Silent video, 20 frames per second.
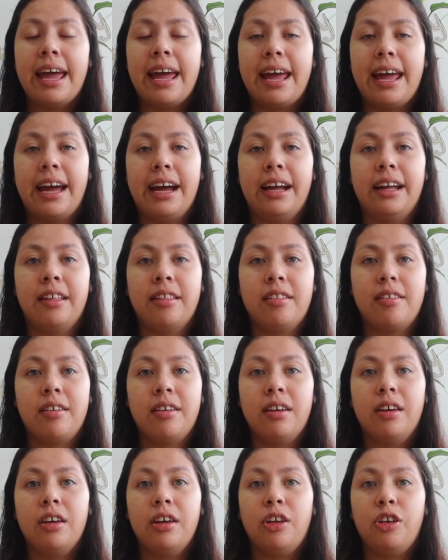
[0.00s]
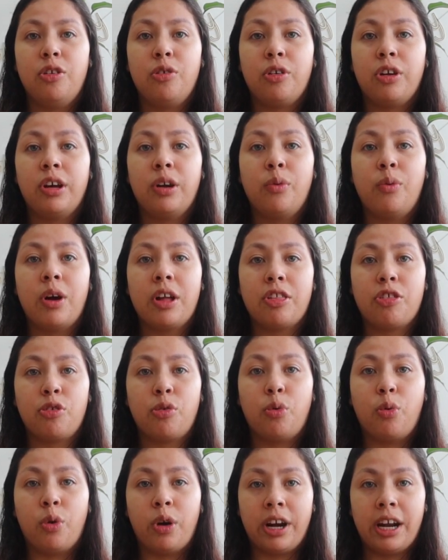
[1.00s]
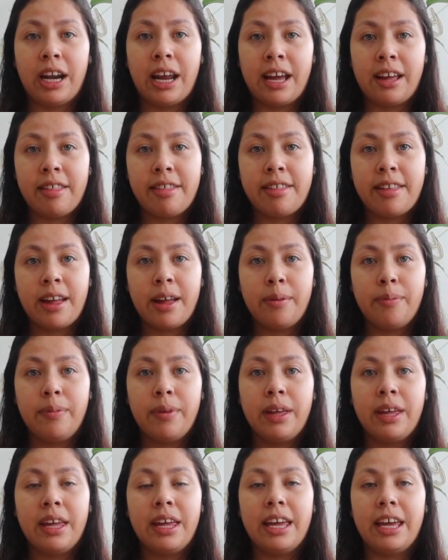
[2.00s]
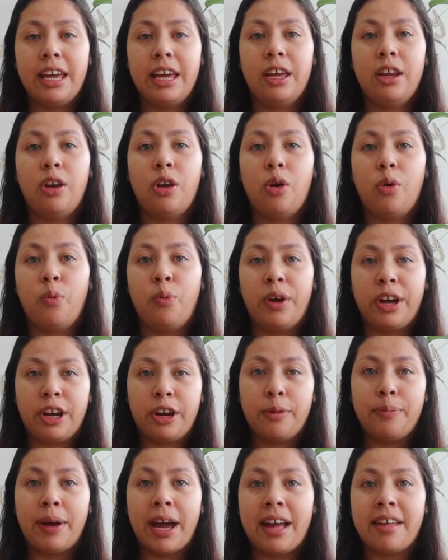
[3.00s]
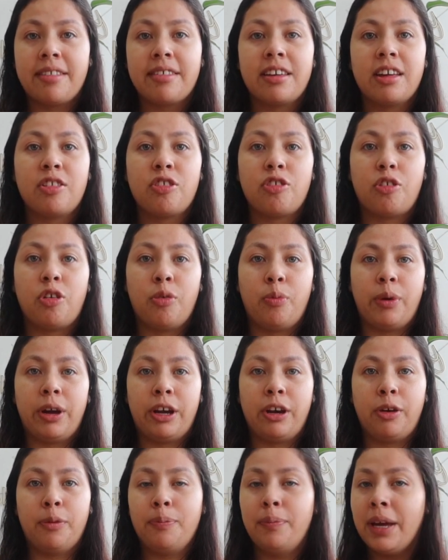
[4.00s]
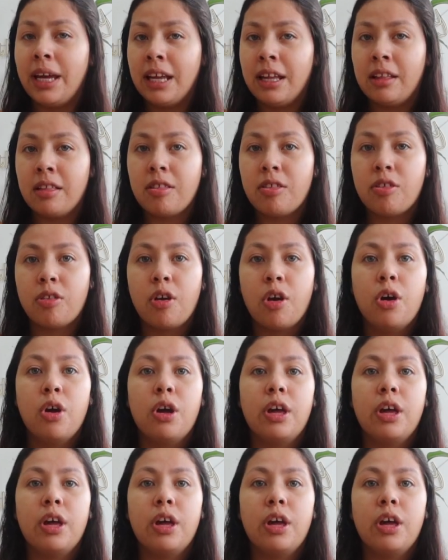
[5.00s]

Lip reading: and you're going to want to organize them in wicker baskets or wicker bins,